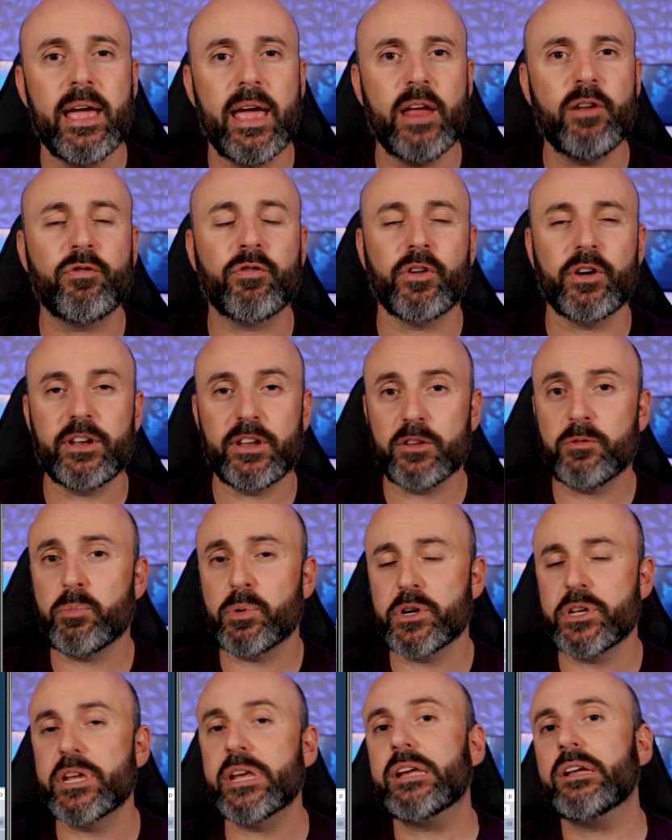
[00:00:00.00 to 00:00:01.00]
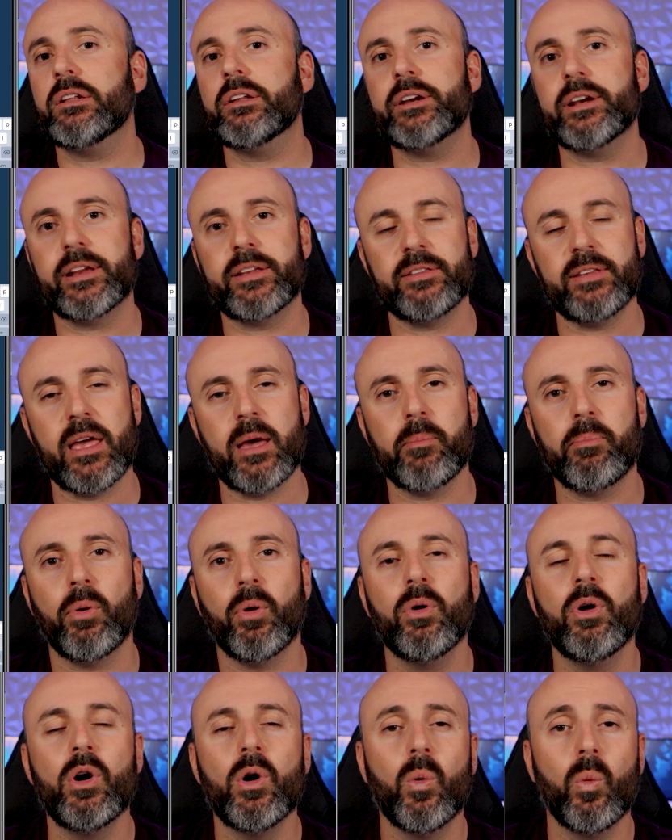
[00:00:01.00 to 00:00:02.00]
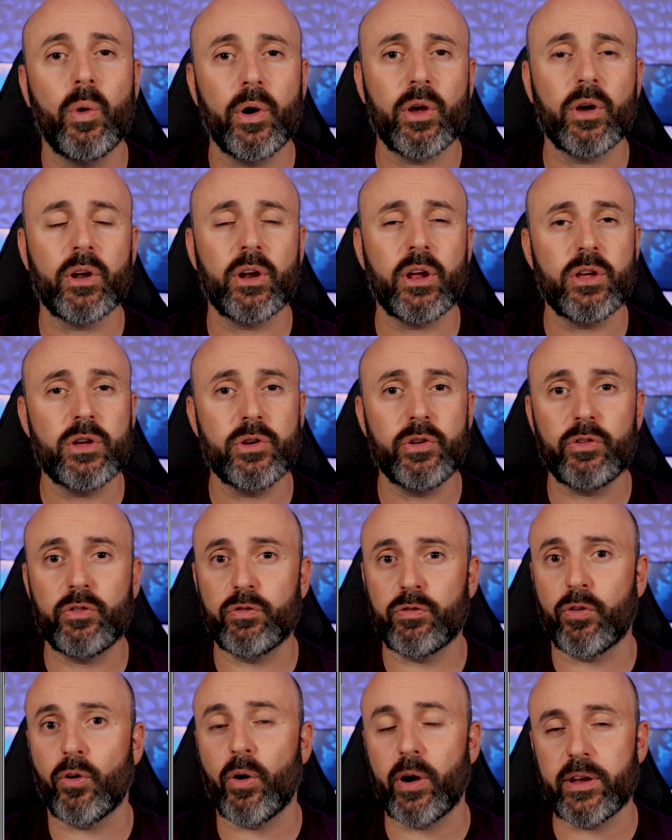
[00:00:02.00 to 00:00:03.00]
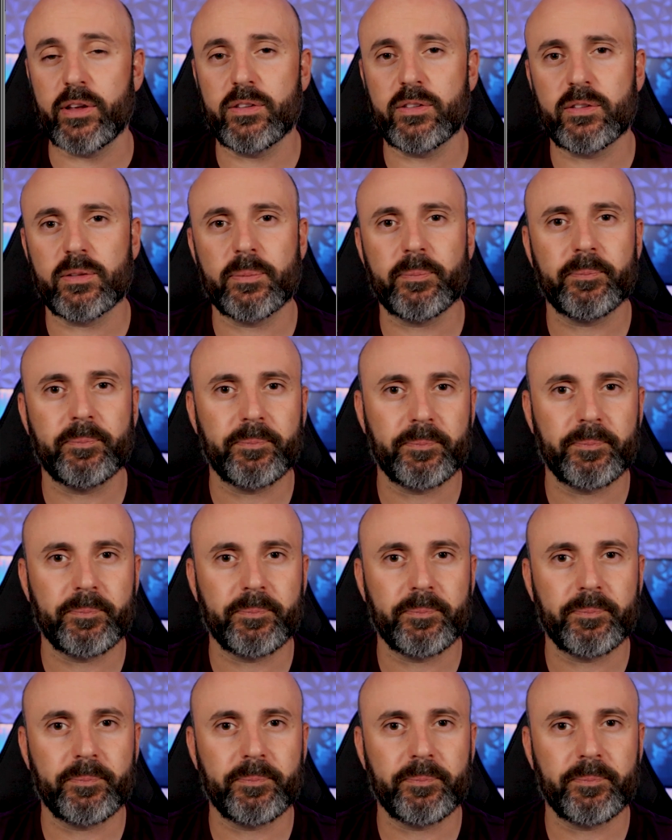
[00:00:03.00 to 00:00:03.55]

and for this particular example, we're gonna use voice.